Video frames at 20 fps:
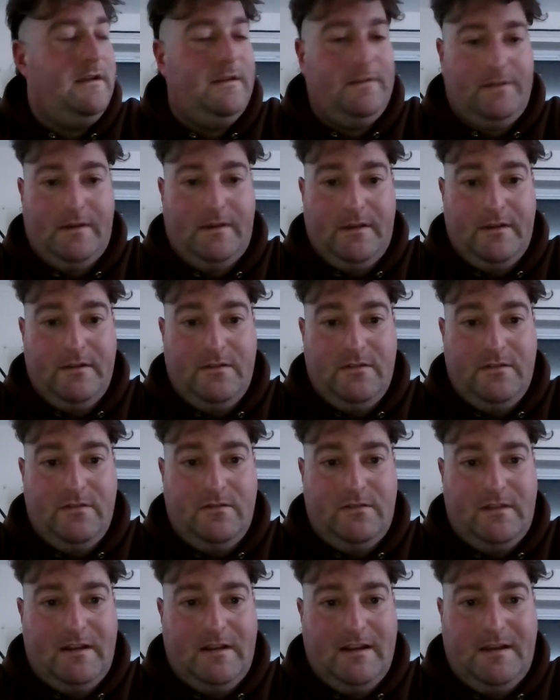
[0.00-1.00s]

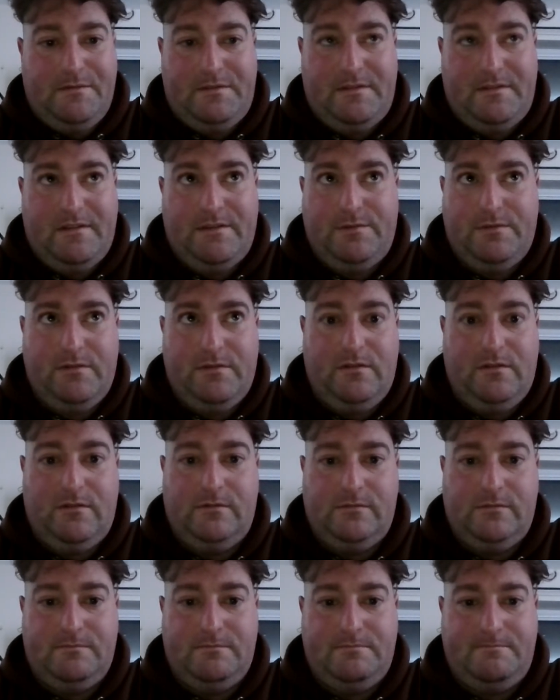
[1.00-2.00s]
So the neighbour says,
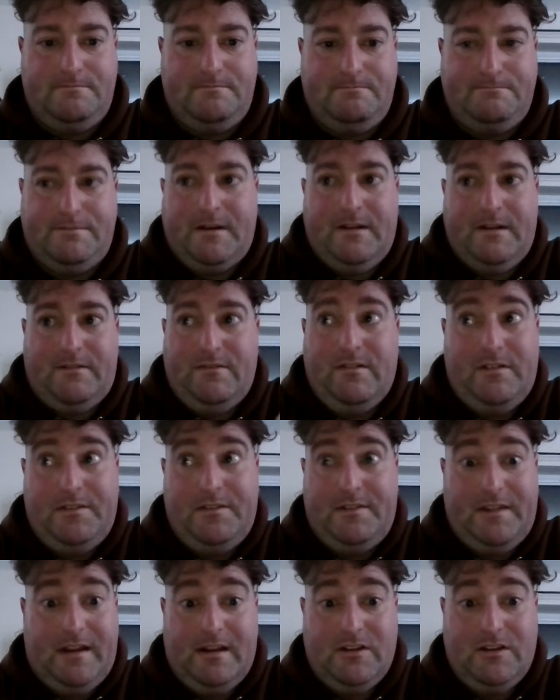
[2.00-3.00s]
"Well, by
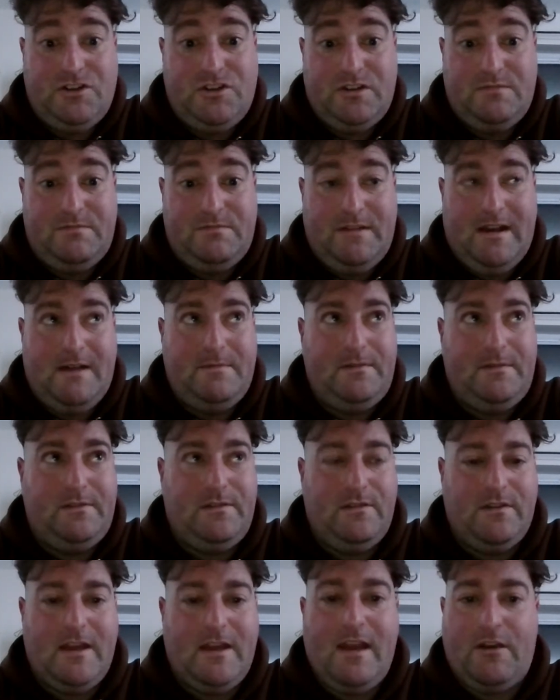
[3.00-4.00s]
rights, then I should be able
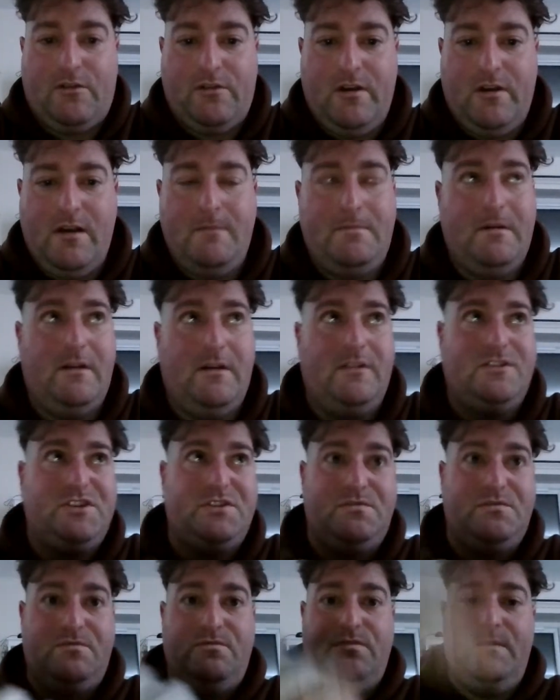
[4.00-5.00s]
to get a crowbar and
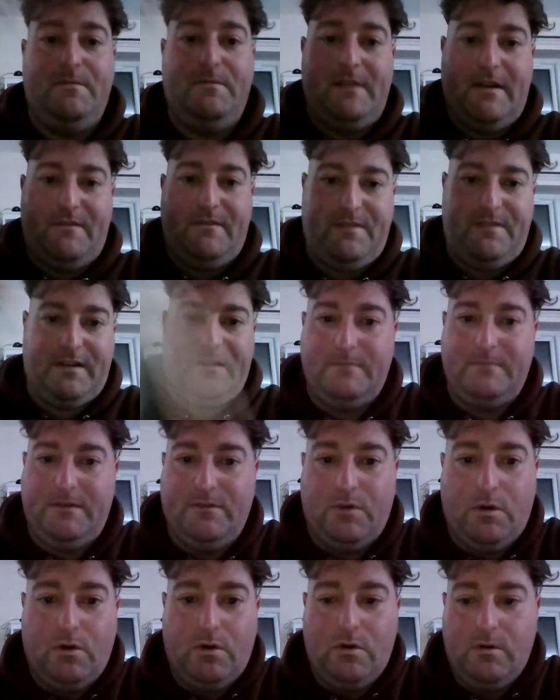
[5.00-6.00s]
just rip that thing at my
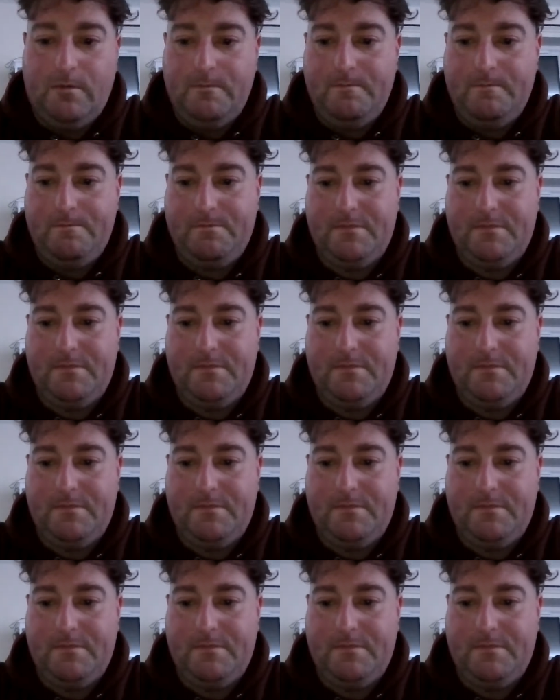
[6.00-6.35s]
wall."